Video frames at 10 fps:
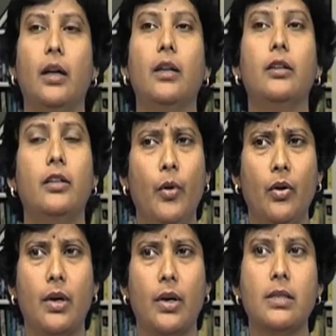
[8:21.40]
The
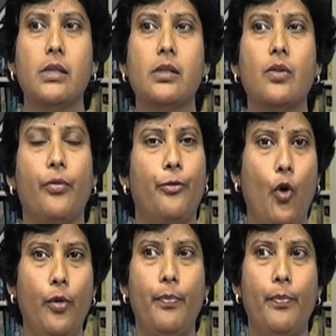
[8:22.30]
book consists of
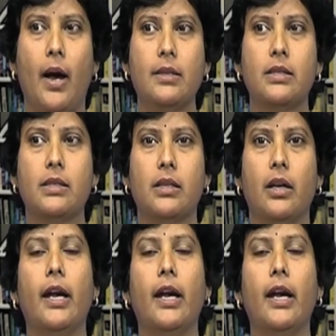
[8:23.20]
four parts,